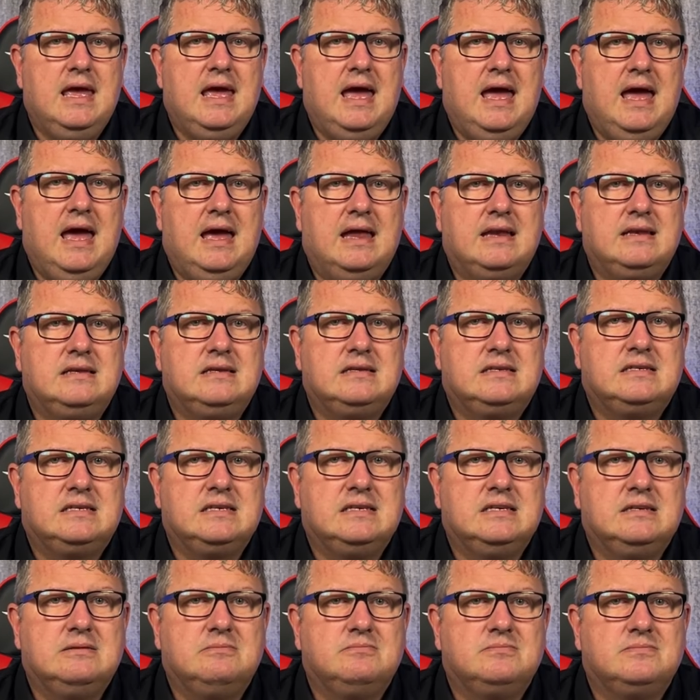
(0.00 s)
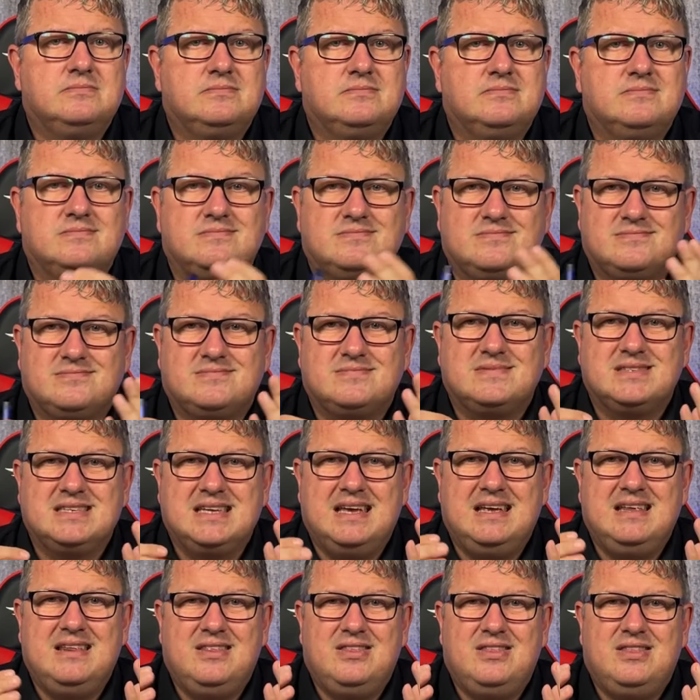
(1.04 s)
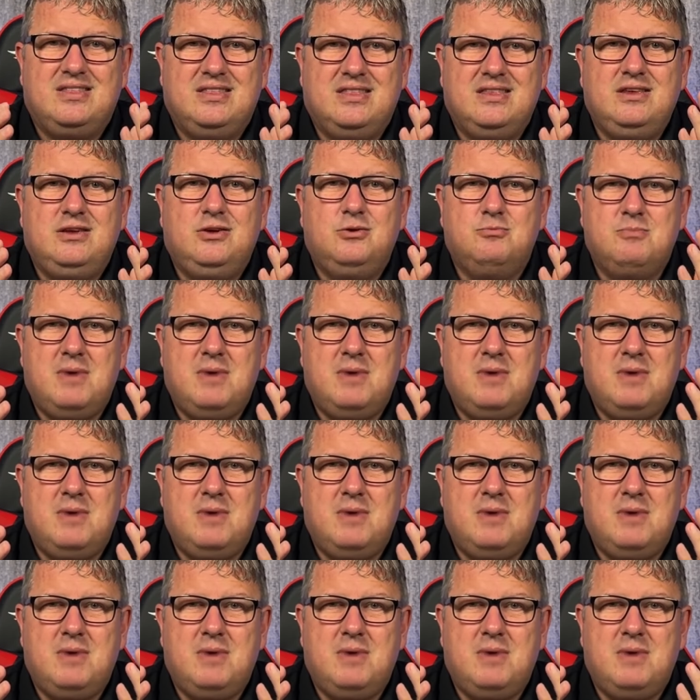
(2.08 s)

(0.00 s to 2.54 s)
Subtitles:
And you